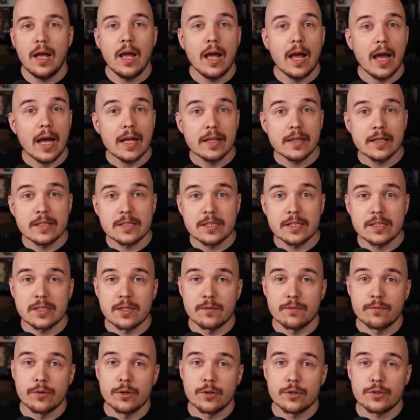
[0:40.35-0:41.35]
And this is the
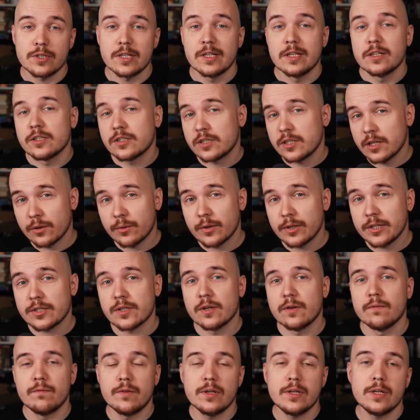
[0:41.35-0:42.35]
first in a series
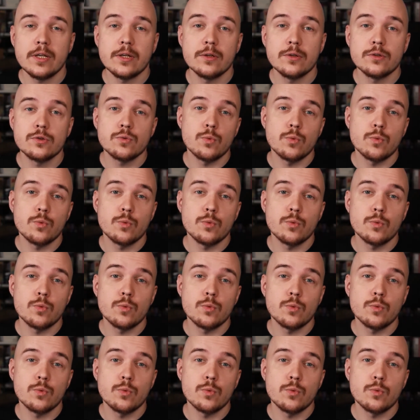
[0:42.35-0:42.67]
of videos